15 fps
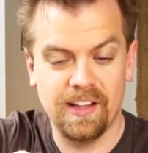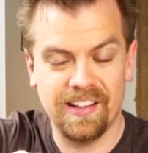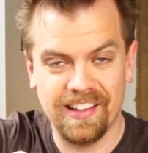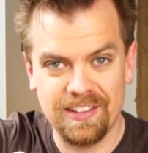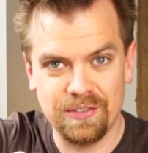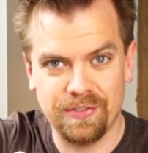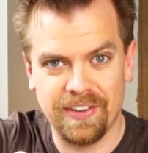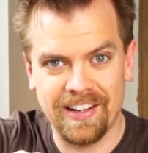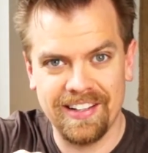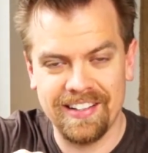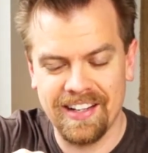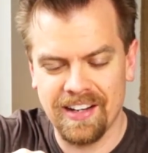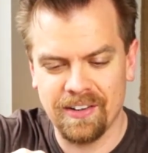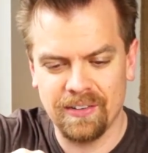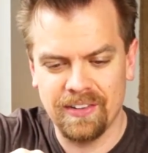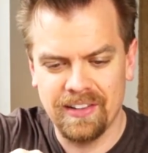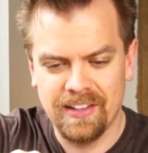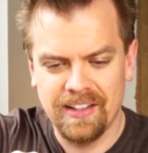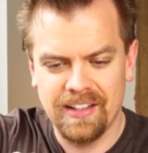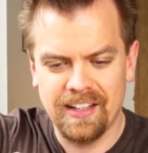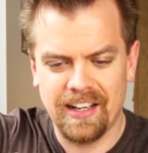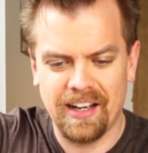Let's find out
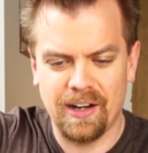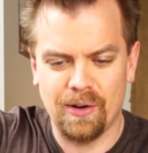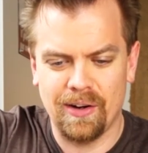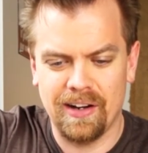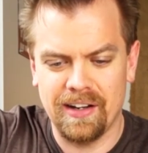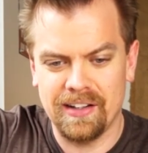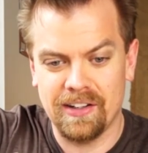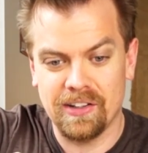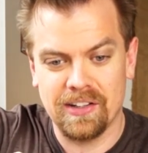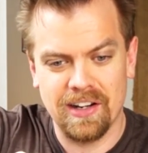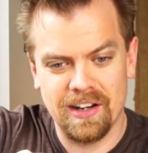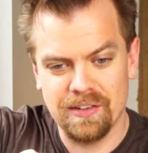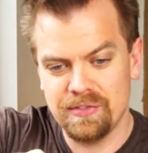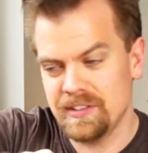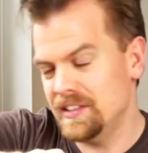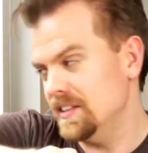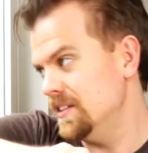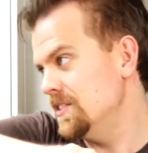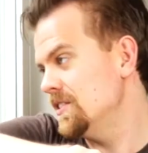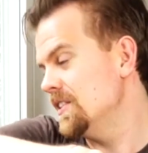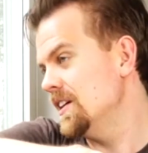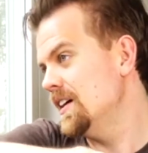how hot our coffee
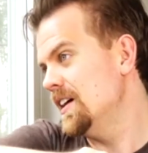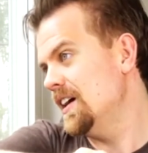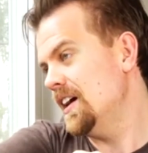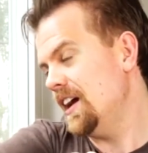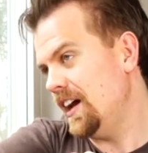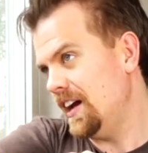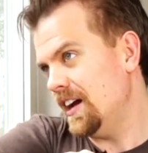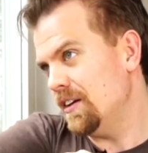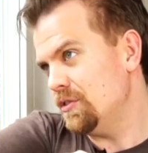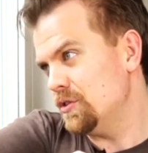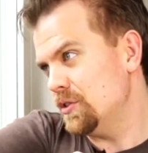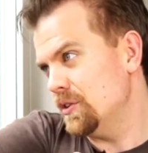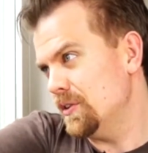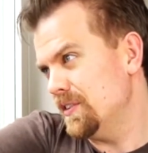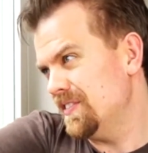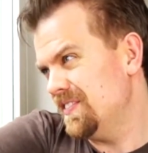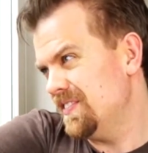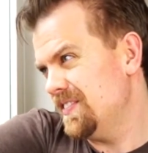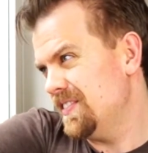is after